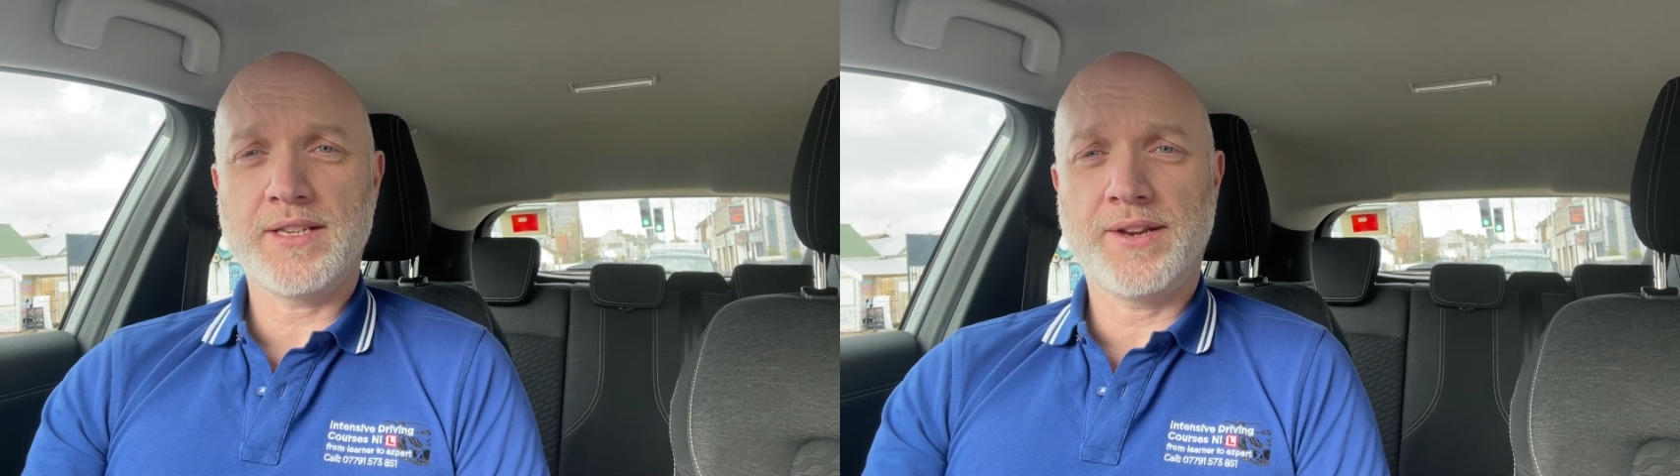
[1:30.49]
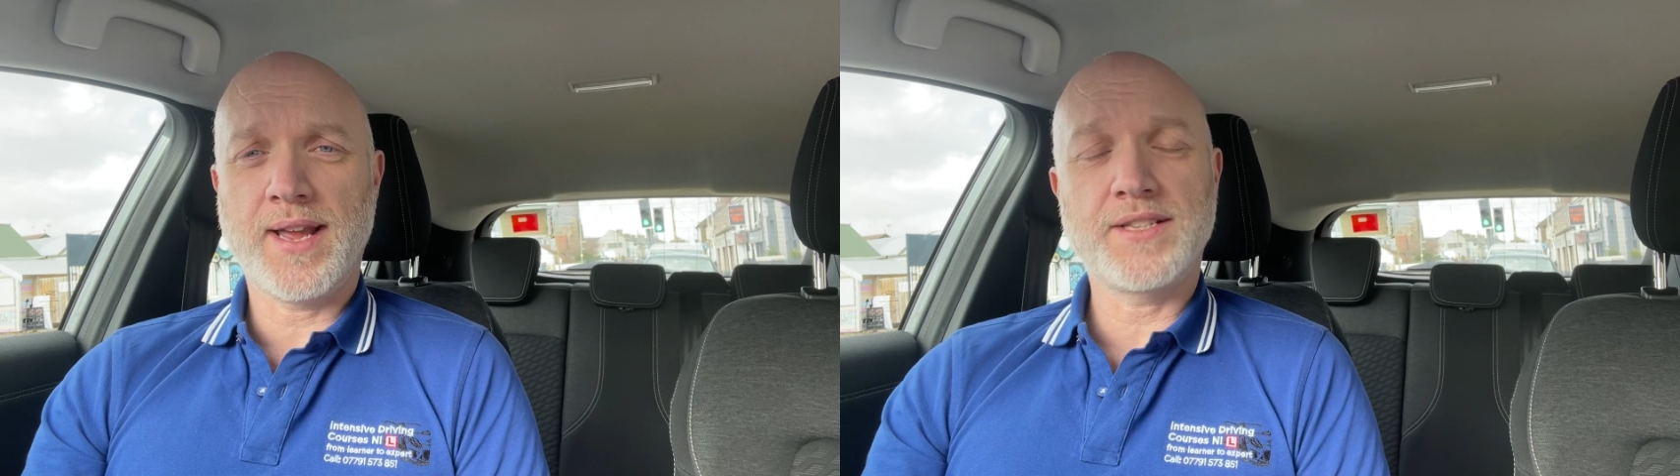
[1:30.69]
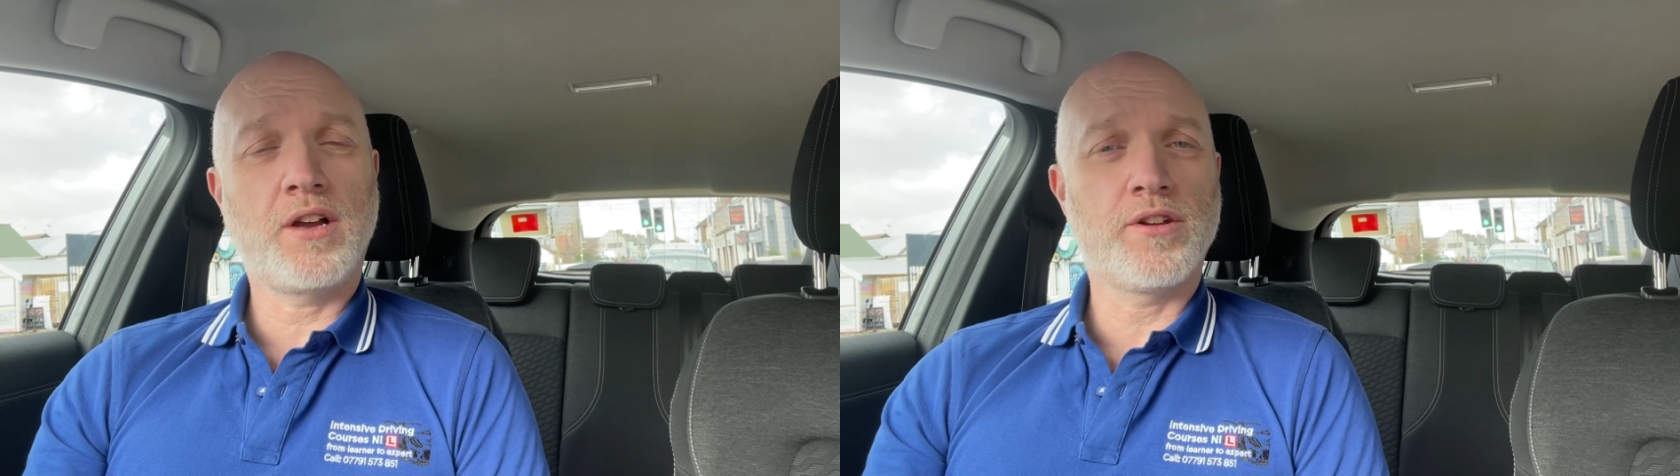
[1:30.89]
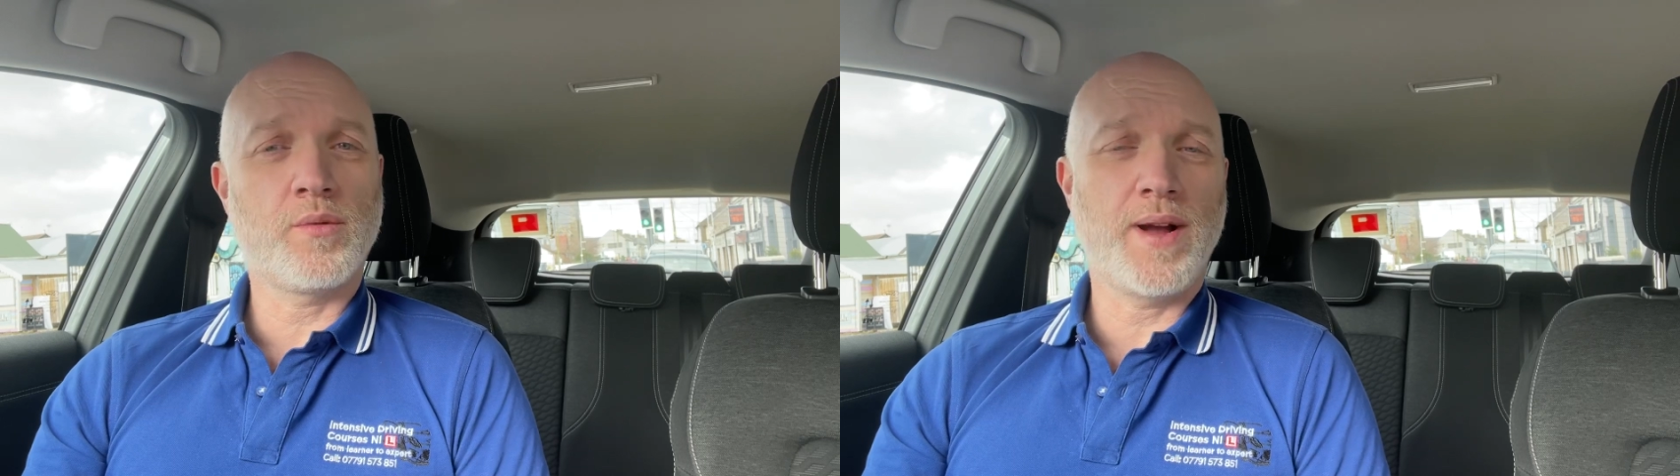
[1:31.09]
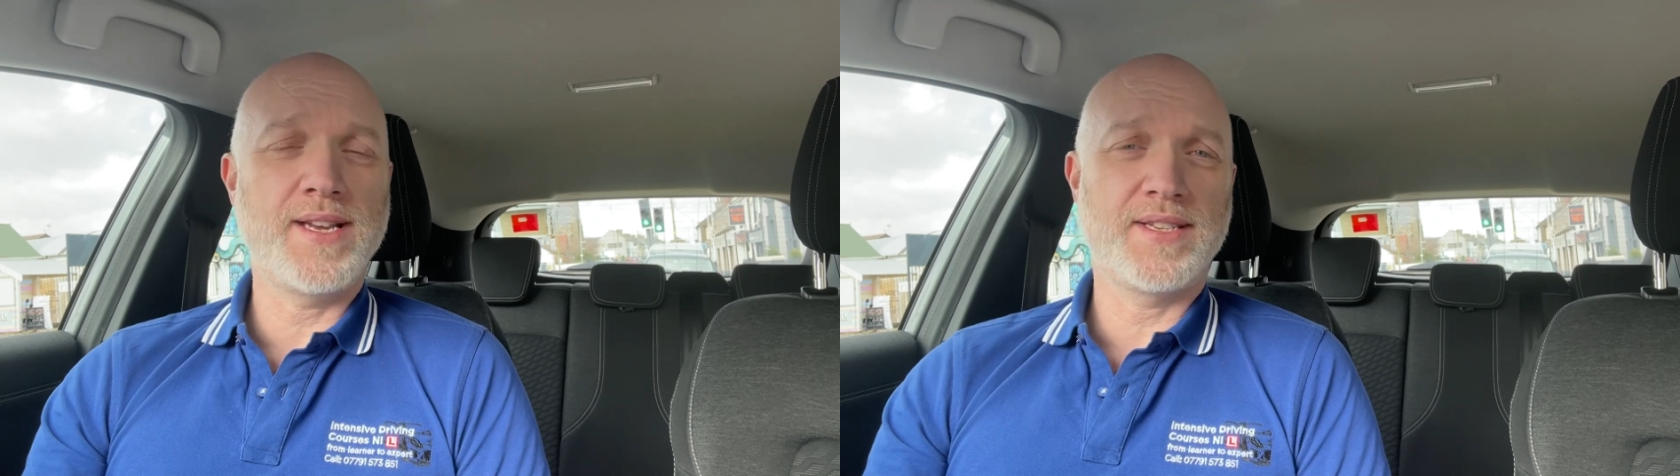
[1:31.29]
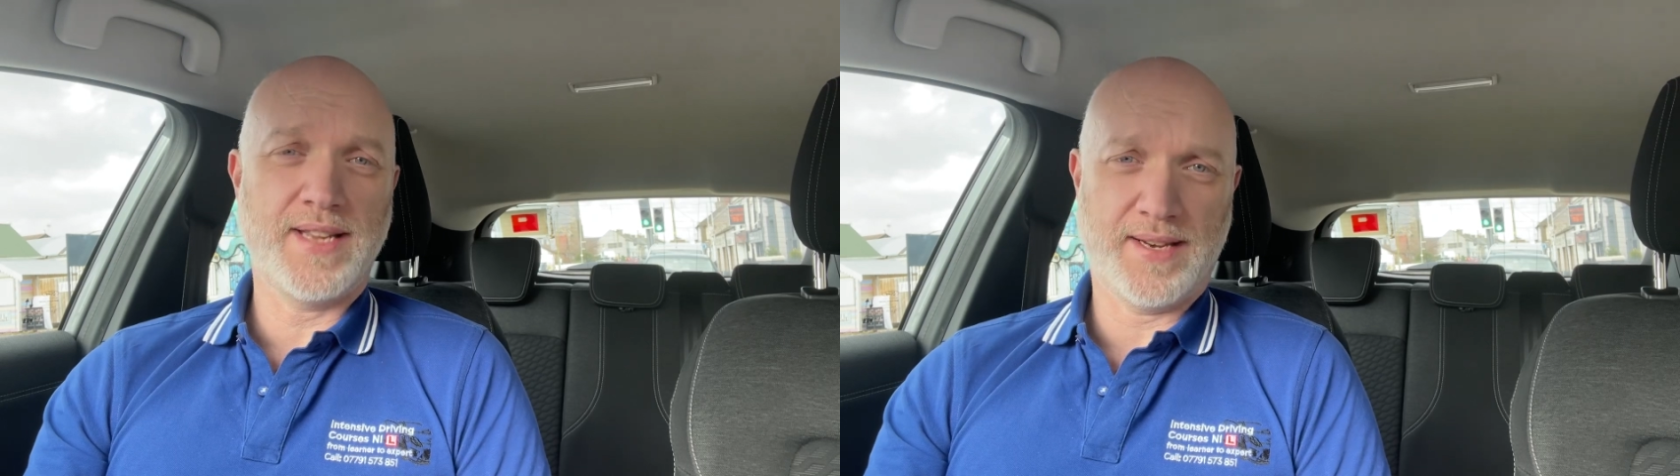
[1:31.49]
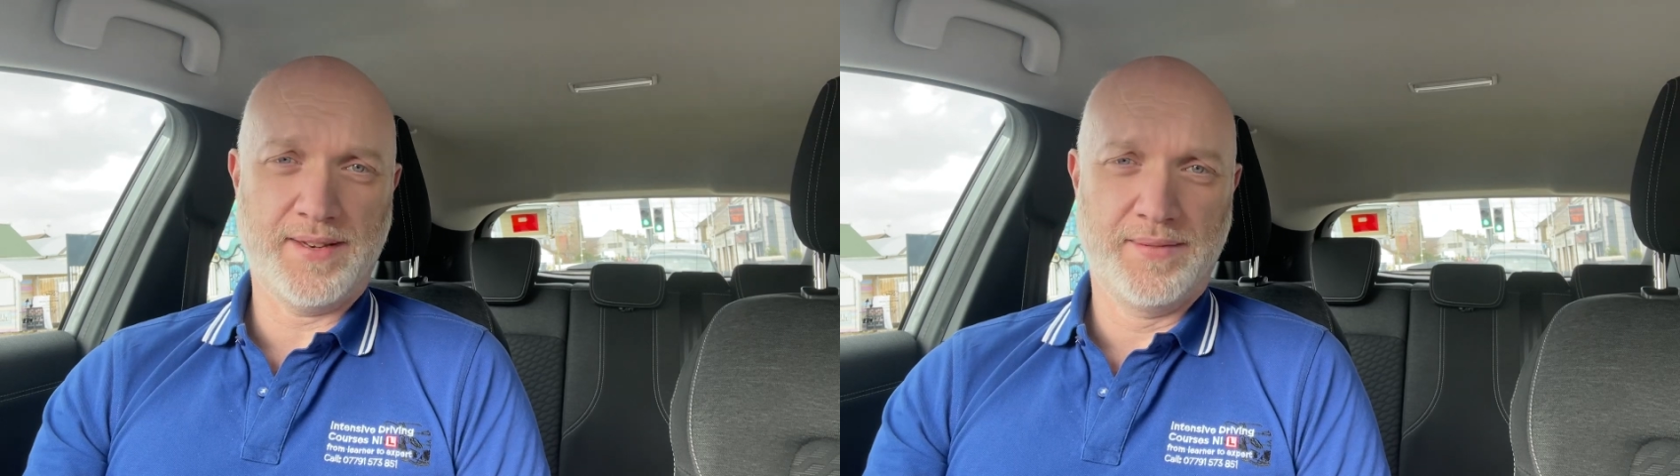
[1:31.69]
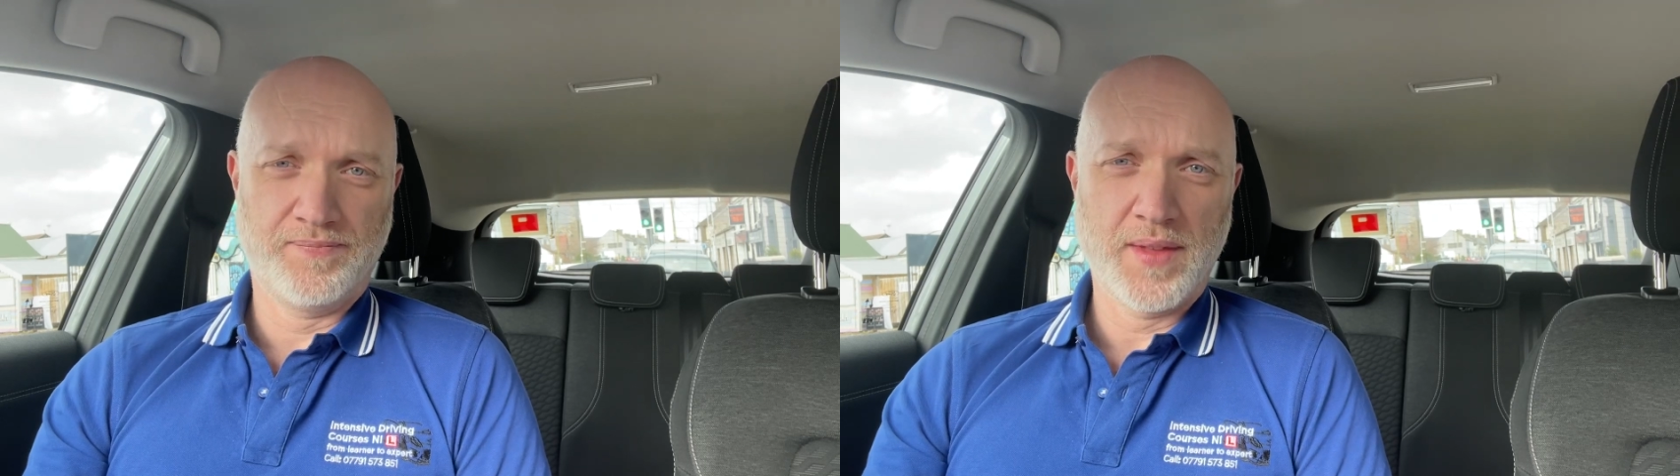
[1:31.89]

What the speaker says: unless otherwise stated,